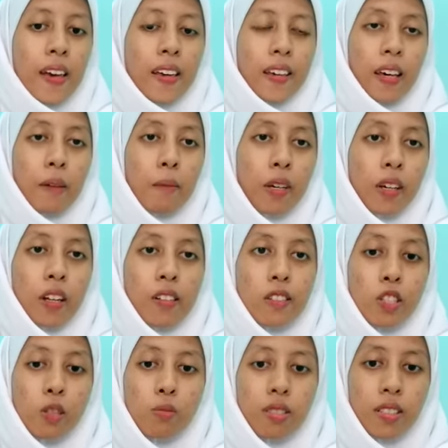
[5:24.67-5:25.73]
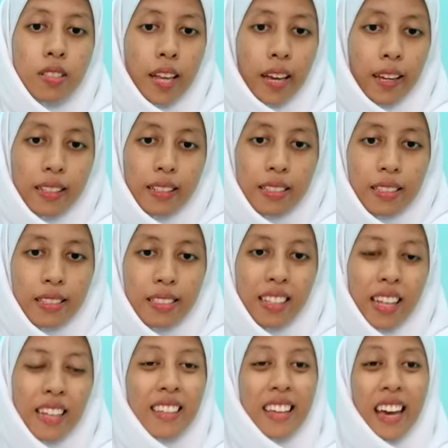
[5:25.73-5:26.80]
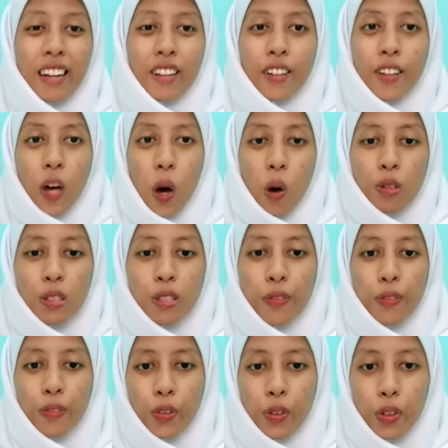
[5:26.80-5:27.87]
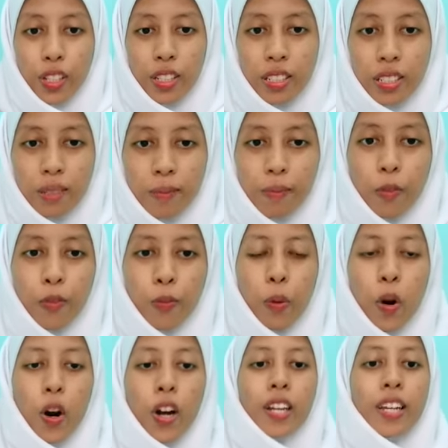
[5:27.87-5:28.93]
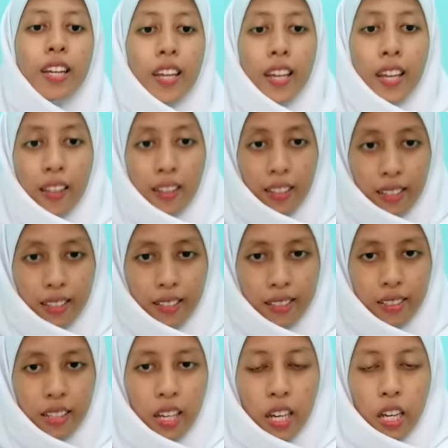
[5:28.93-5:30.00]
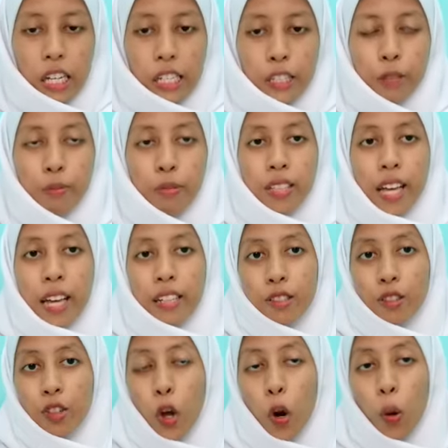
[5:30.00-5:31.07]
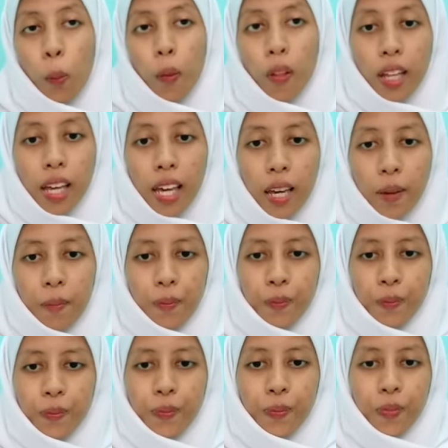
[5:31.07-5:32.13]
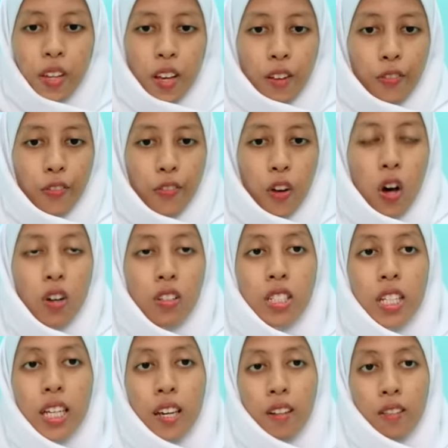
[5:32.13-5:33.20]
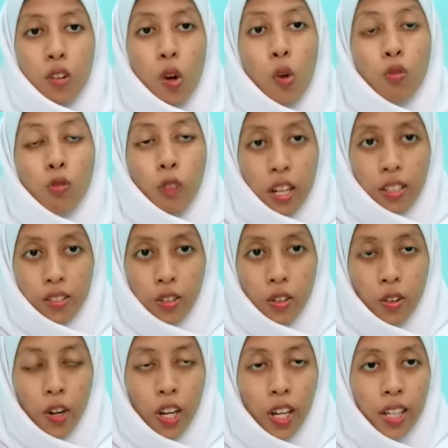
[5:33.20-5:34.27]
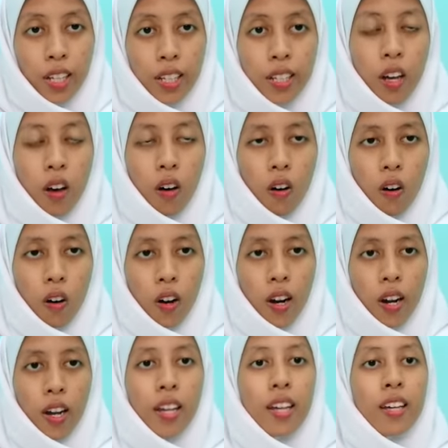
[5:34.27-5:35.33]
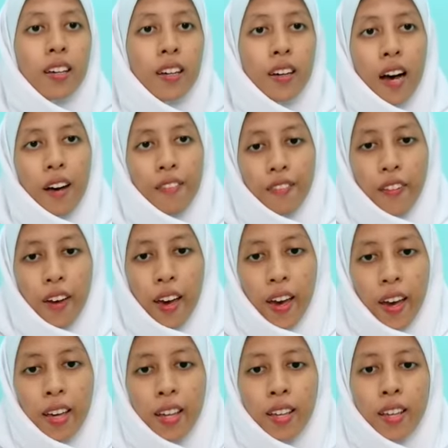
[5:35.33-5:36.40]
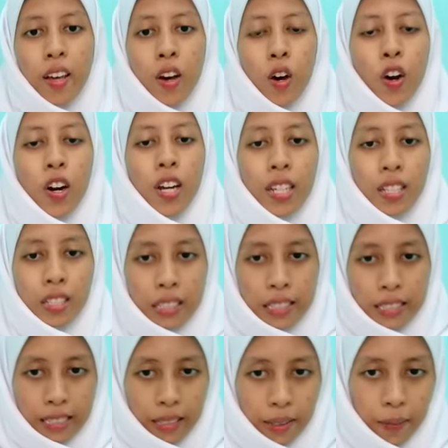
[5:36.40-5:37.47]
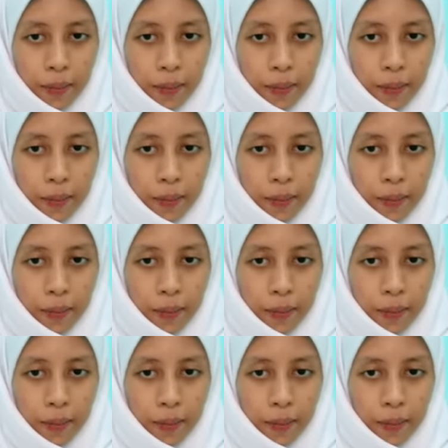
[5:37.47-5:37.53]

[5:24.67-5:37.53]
chemical substance that can cause food-borne illness. Substance normally found in restaurant or cafe or etc.